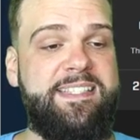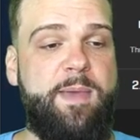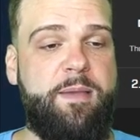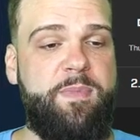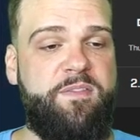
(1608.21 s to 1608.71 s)
That's
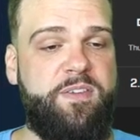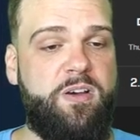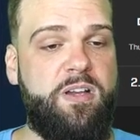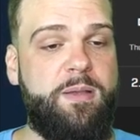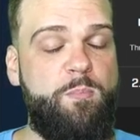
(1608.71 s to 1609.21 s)
making me
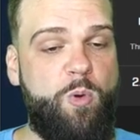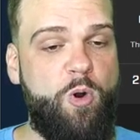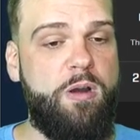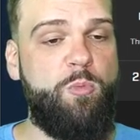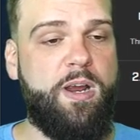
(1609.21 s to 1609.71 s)
feel
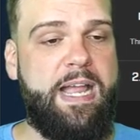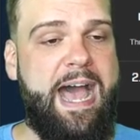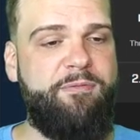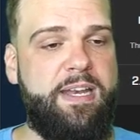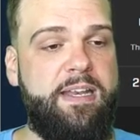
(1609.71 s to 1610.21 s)
more and more
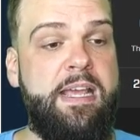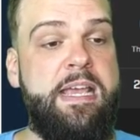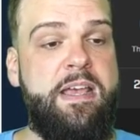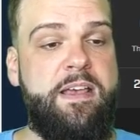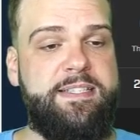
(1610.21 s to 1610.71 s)
confident.
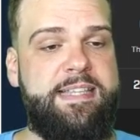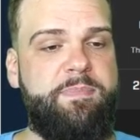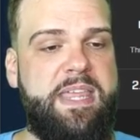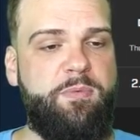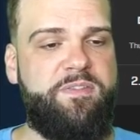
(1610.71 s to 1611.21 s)
Same
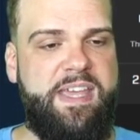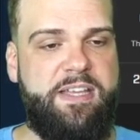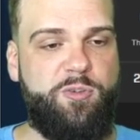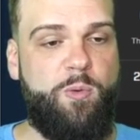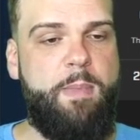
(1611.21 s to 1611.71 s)
thing with
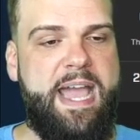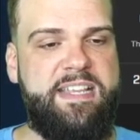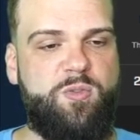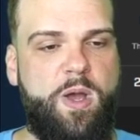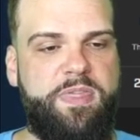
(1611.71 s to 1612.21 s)
FanDuel,
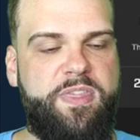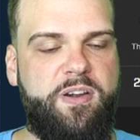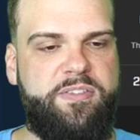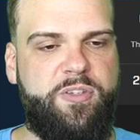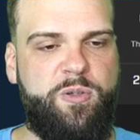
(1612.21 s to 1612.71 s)
minus
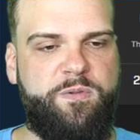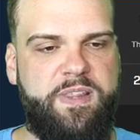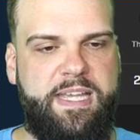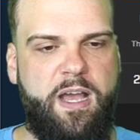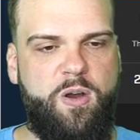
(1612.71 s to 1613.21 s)
132 for
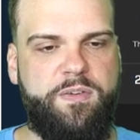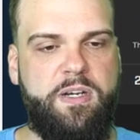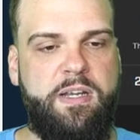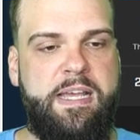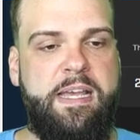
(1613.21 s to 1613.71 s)
the
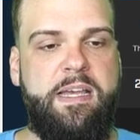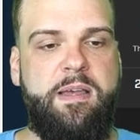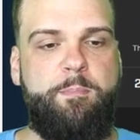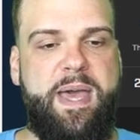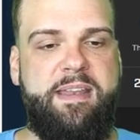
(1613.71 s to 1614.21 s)
over.
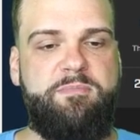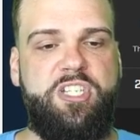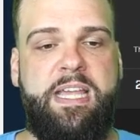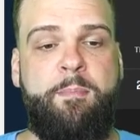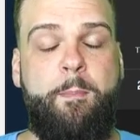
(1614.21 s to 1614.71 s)

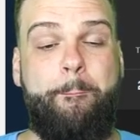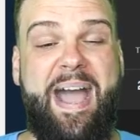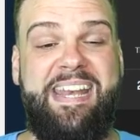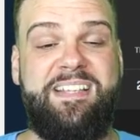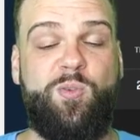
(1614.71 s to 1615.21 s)
BetMGM,
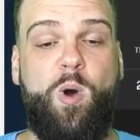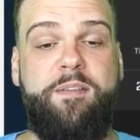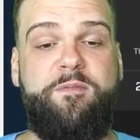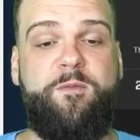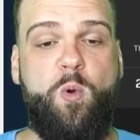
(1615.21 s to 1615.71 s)
minus
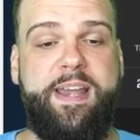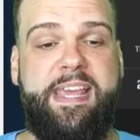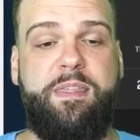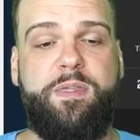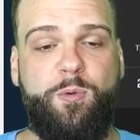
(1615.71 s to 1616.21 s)

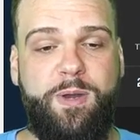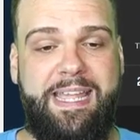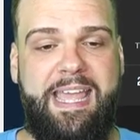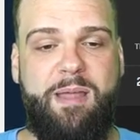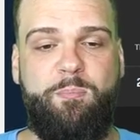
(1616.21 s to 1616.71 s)

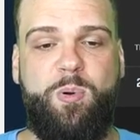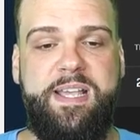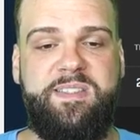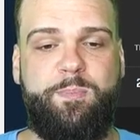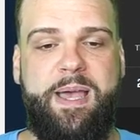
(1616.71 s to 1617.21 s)
143. And
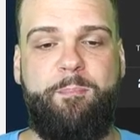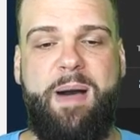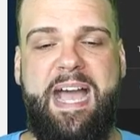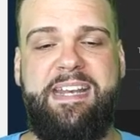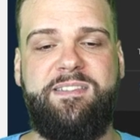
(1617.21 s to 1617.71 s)
PointsBet,
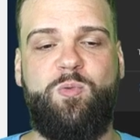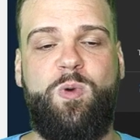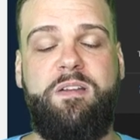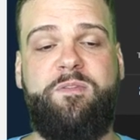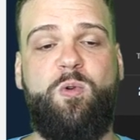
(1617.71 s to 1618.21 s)
minus
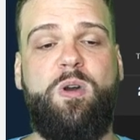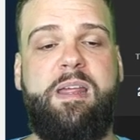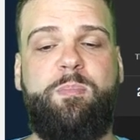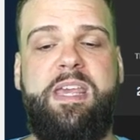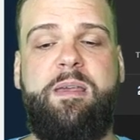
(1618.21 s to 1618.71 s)

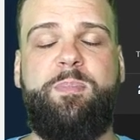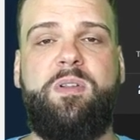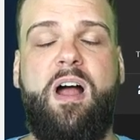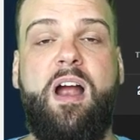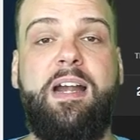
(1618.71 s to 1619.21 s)
140.
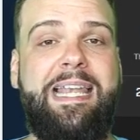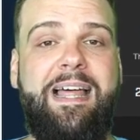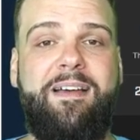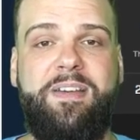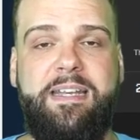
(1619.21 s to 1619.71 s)
People are
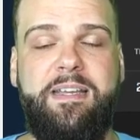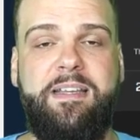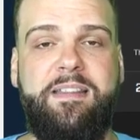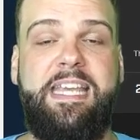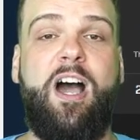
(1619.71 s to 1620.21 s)
loving
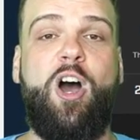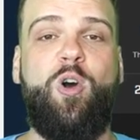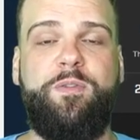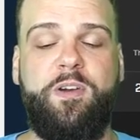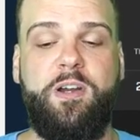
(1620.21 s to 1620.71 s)
the
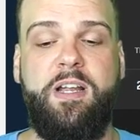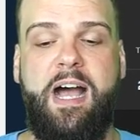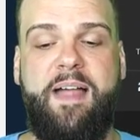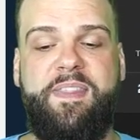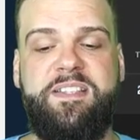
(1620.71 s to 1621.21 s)
over
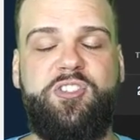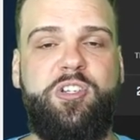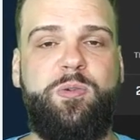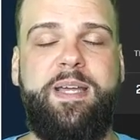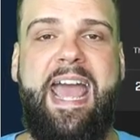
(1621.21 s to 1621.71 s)
on this
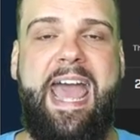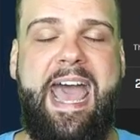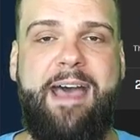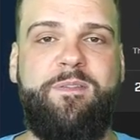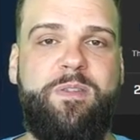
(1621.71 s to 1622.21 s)

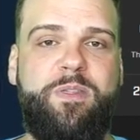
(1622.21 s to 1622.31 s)
2.5